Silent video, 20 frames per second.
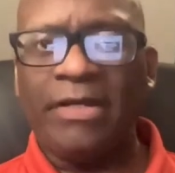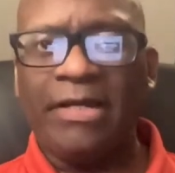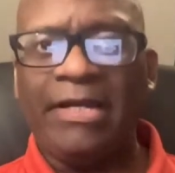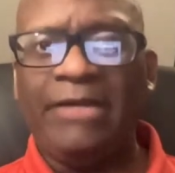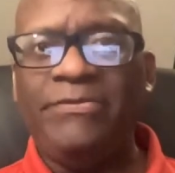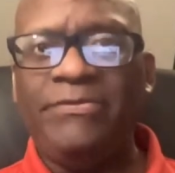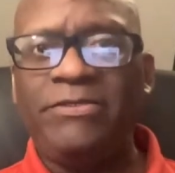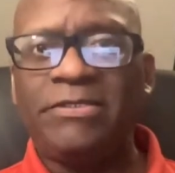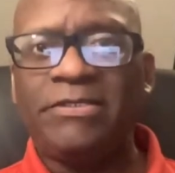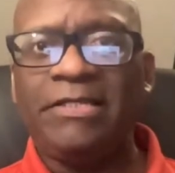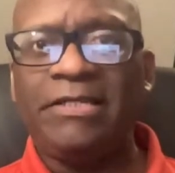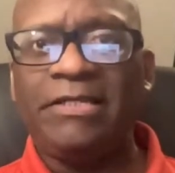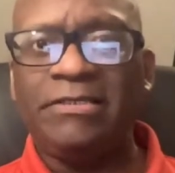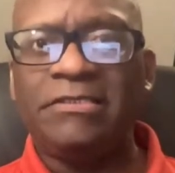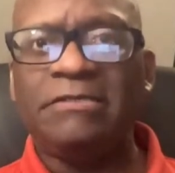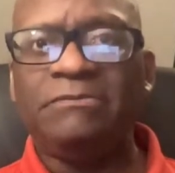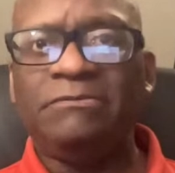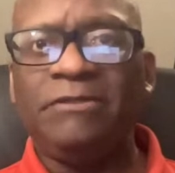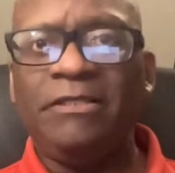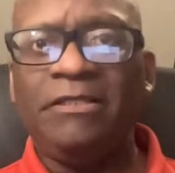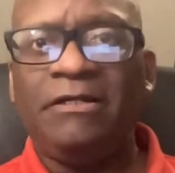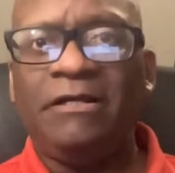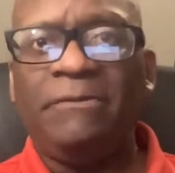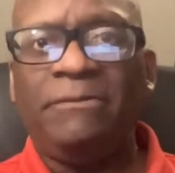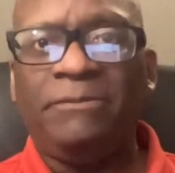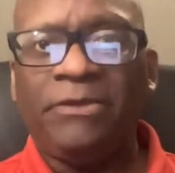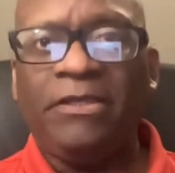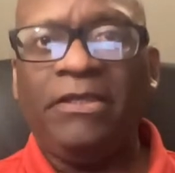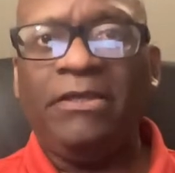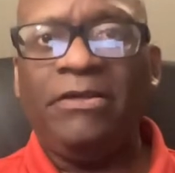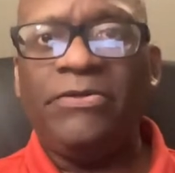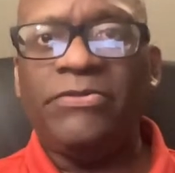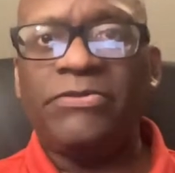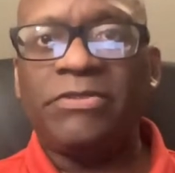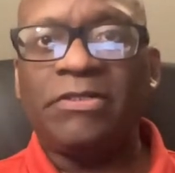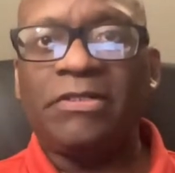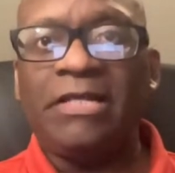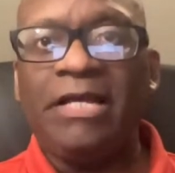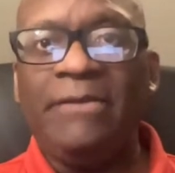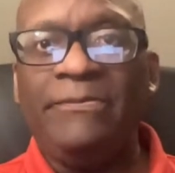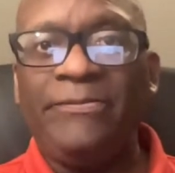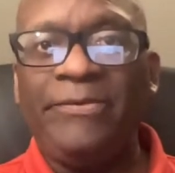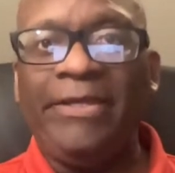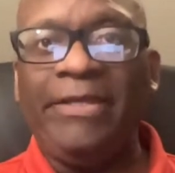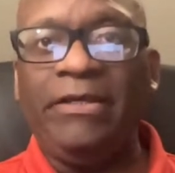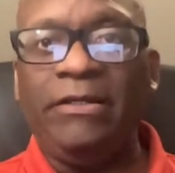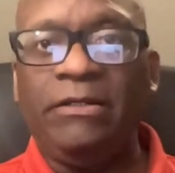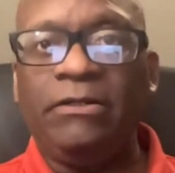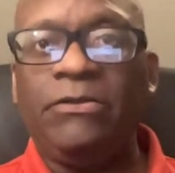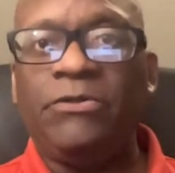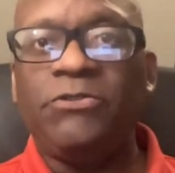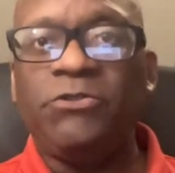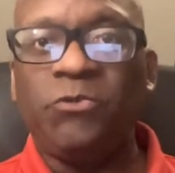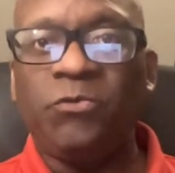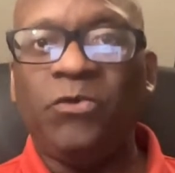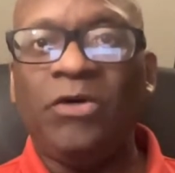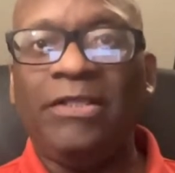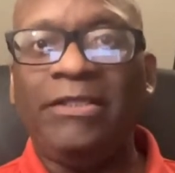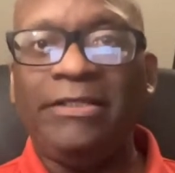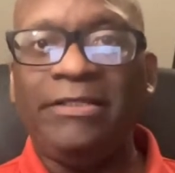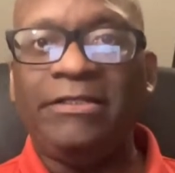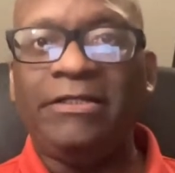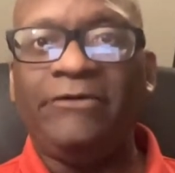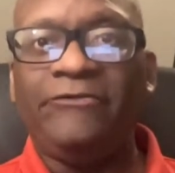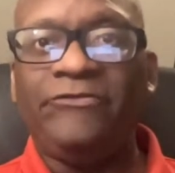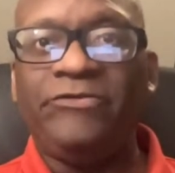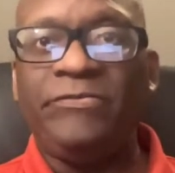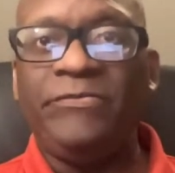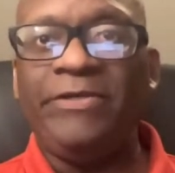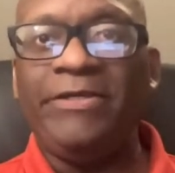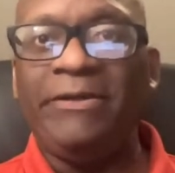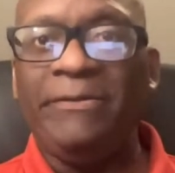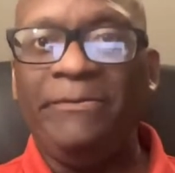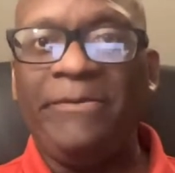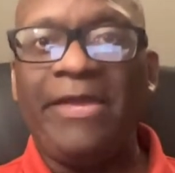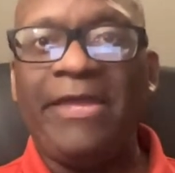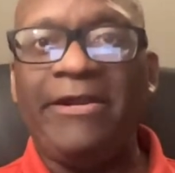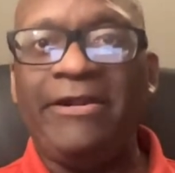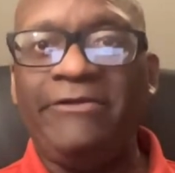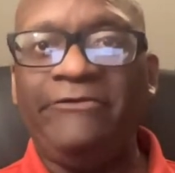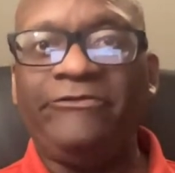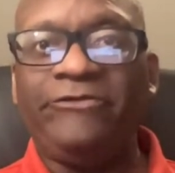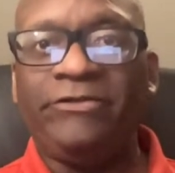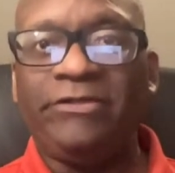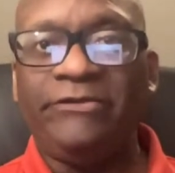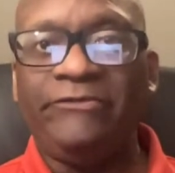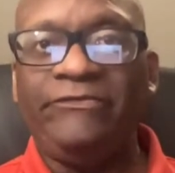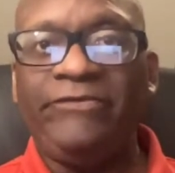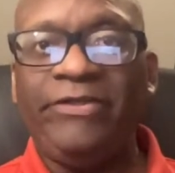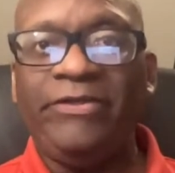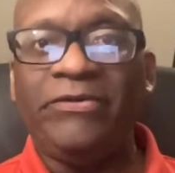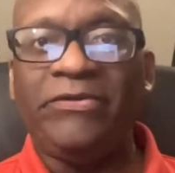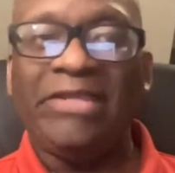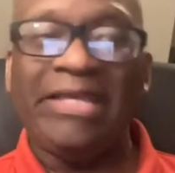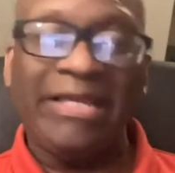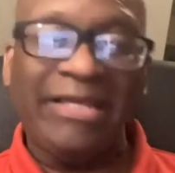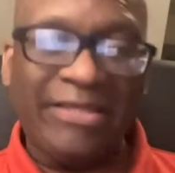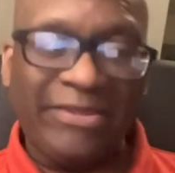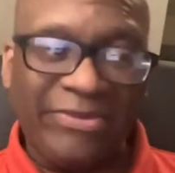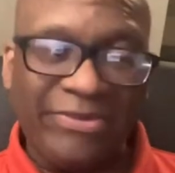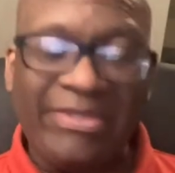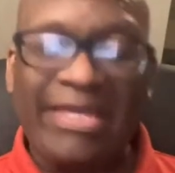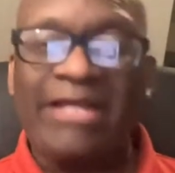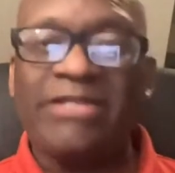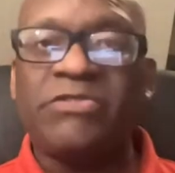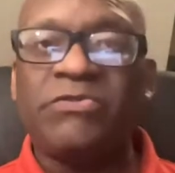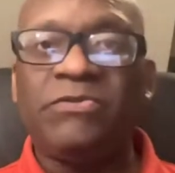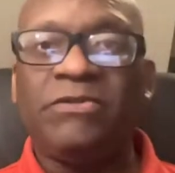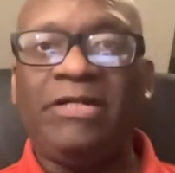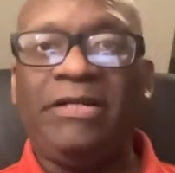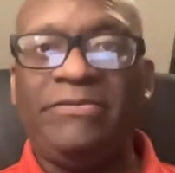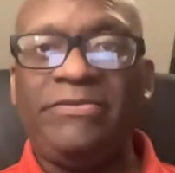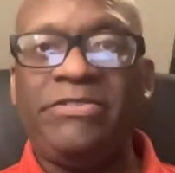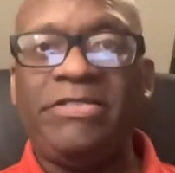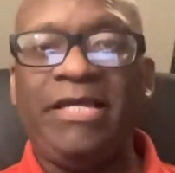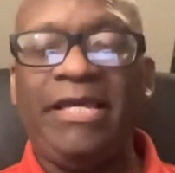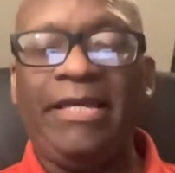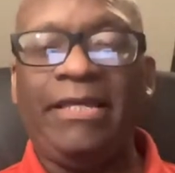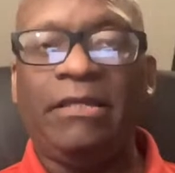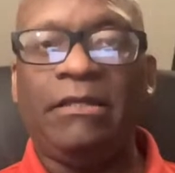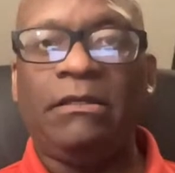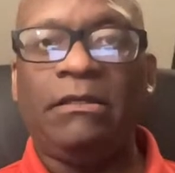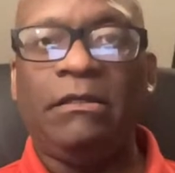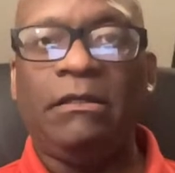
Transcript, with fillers: I'm saying simply that our players are not being coached well enough to be competitive on the field. That's what I'm saying.